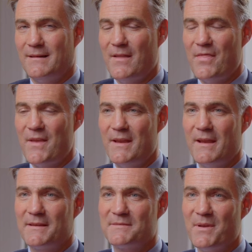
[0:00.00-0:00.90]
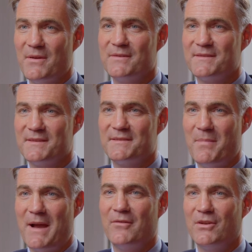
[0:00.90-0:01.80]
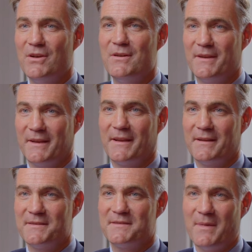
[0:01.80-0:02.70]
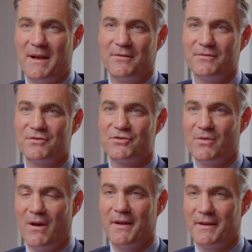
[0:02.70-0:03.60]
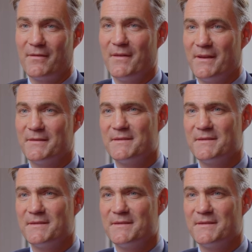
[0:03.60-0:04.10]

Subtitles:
think experience is about learning, and it's about trying things.